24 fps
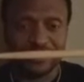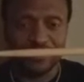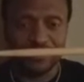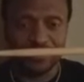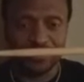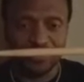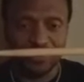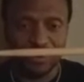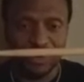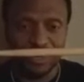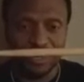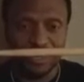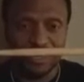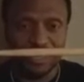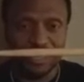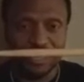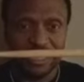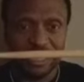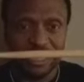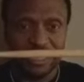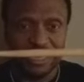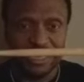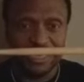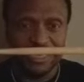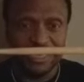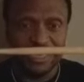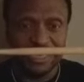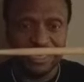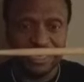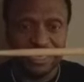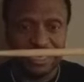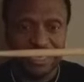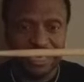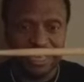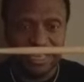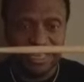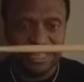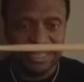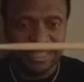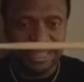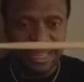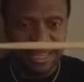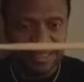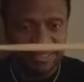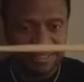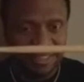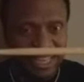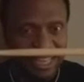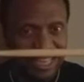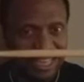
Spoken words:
1 E, there's that